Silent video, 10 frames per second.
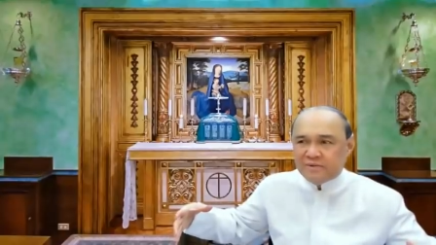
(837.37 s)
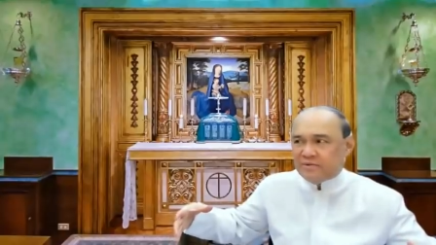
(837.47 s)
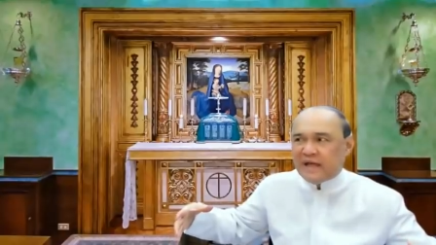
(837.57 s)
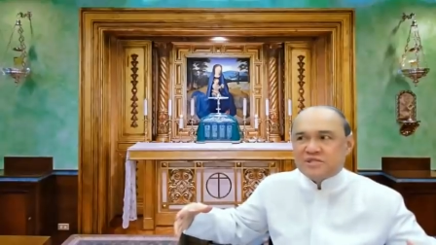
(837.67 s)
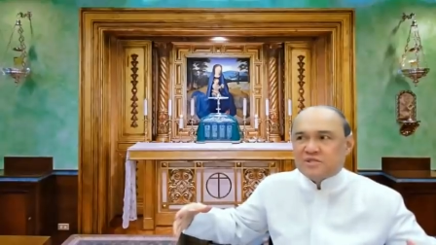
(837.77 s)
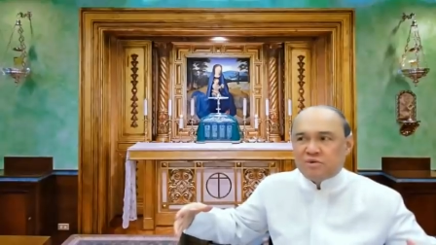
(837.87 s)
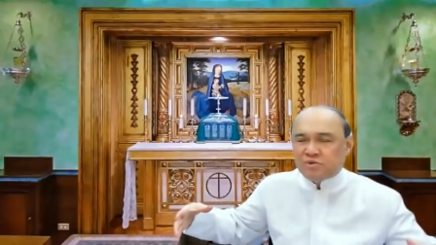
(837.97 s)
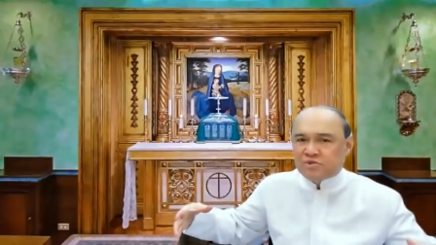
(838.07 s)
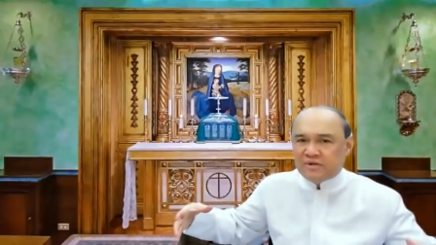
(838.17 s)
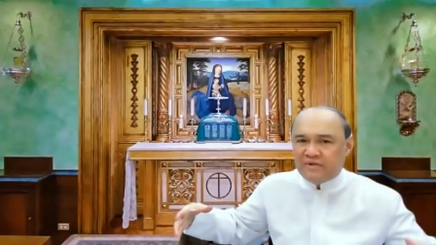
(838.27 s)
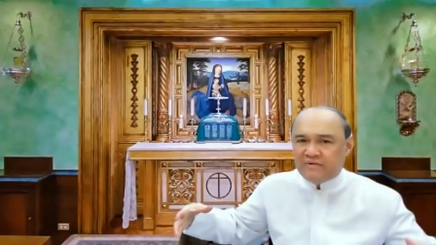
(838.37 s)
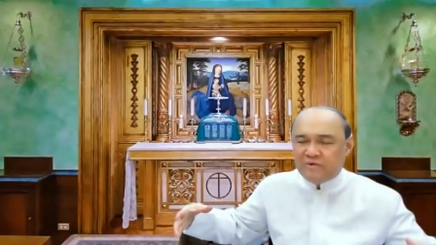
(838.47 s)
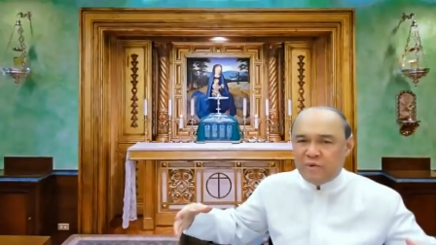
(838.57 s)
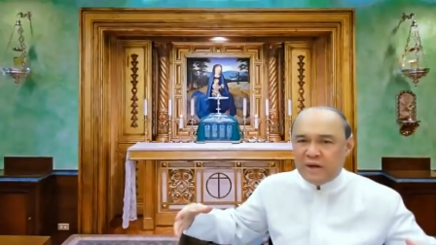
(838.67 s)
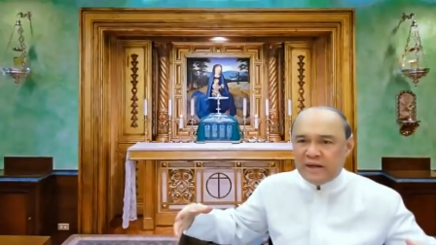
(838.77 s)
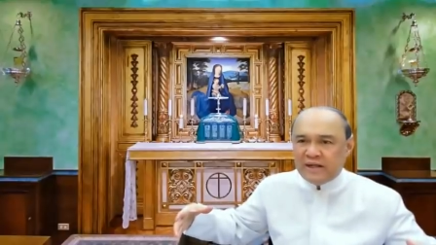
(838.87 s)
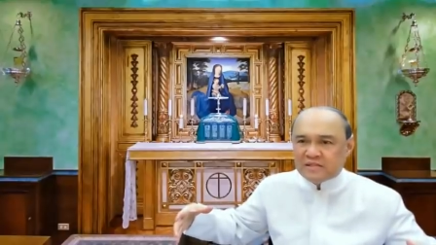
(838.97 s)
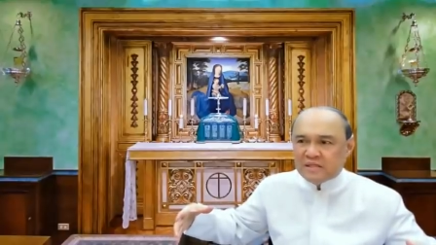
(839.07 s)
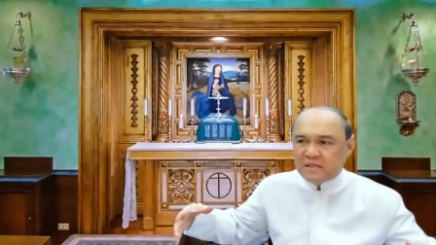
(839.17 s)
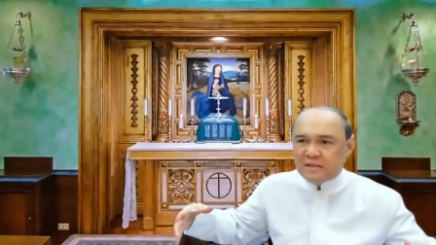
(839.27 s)
to the exclusion of everyone
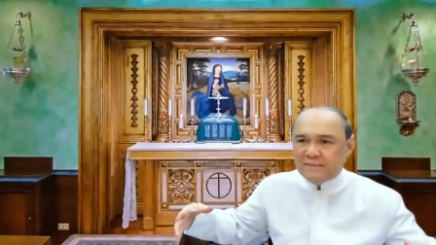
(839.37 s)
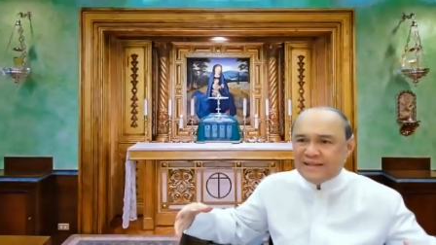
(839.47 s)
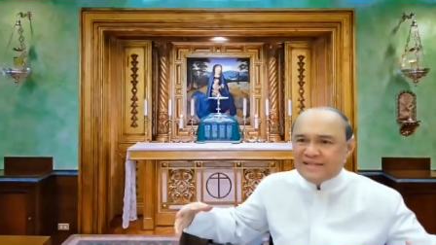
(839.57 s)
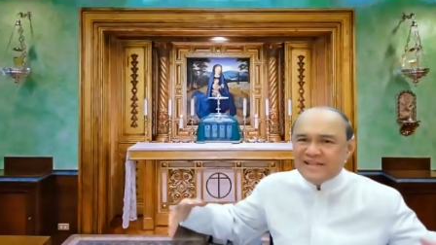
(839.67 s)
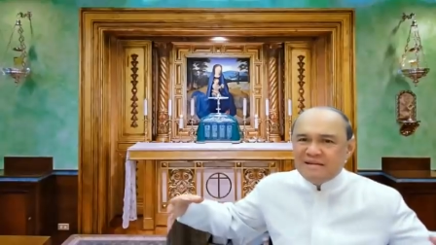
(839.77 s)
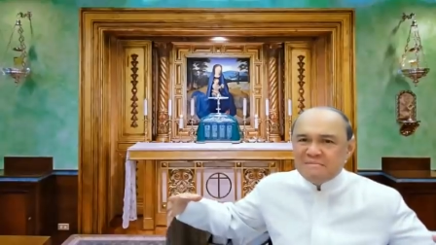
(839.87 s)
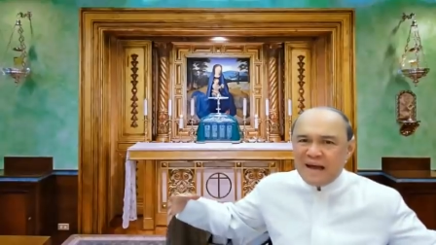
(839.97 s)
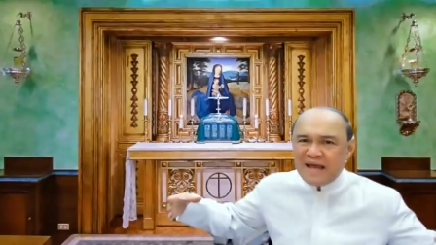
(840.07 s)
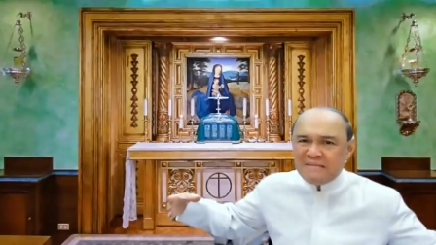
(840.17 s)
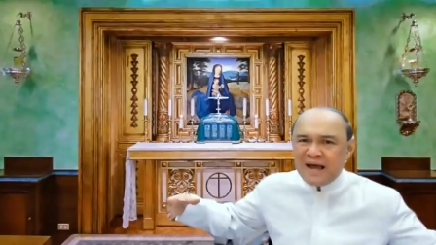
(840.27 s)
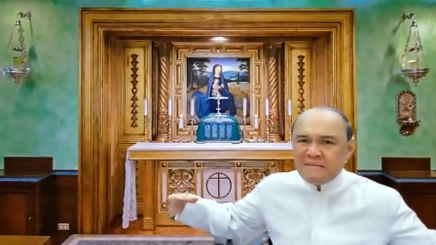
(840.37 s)
else. But it's still my, my,